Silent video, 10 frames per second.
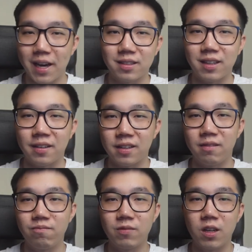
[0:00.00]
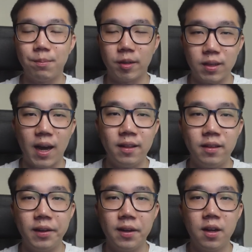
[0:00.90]
excited about the
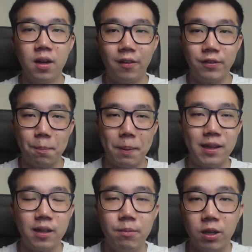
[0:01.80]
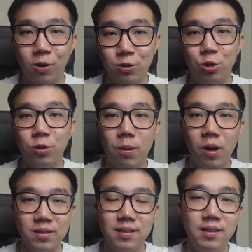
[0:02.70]
ending of their pandemic control
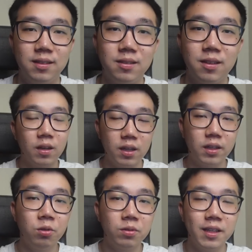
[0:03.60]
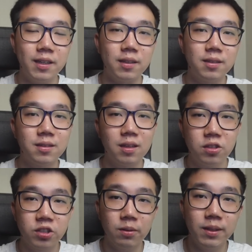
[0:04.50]
policies. The cute thing is,
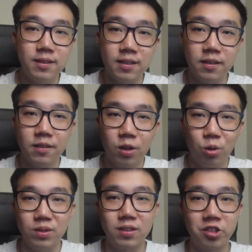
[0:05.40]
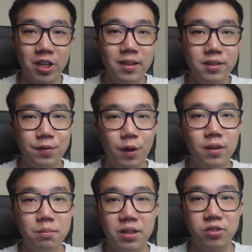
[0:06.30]
Zhao Lijian, who is the Chinese
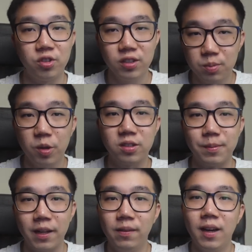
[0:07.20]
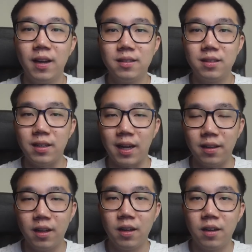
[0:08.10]
Foreign Ministry spokesman, said
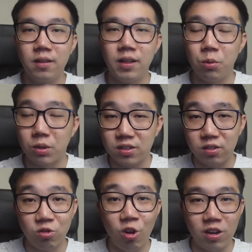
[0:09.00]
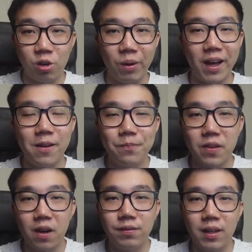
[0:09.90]
that he was not aware
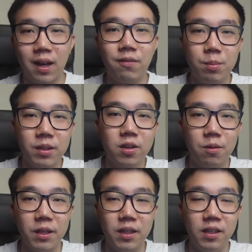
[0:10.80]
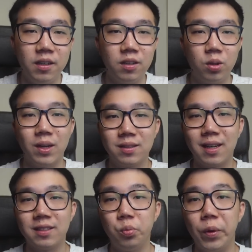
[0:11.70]
of the government committee to
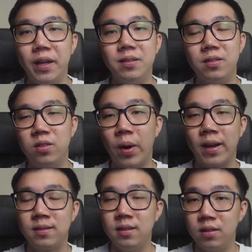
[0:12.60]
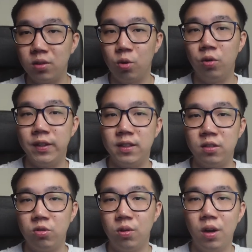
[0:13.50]
assess ways to exit
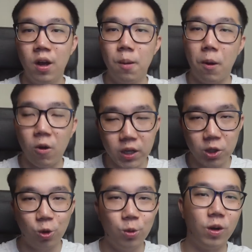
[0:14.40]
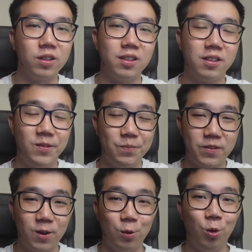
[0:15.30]
COVID-0, pouring cold water
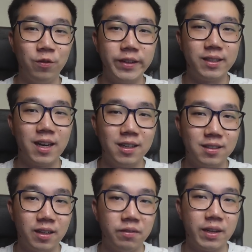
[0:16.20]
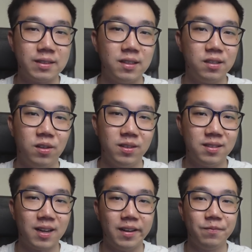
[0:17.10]
on overzealous investors on the
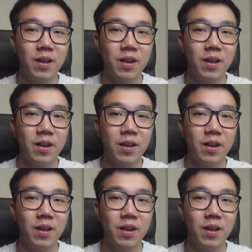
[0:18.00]
side.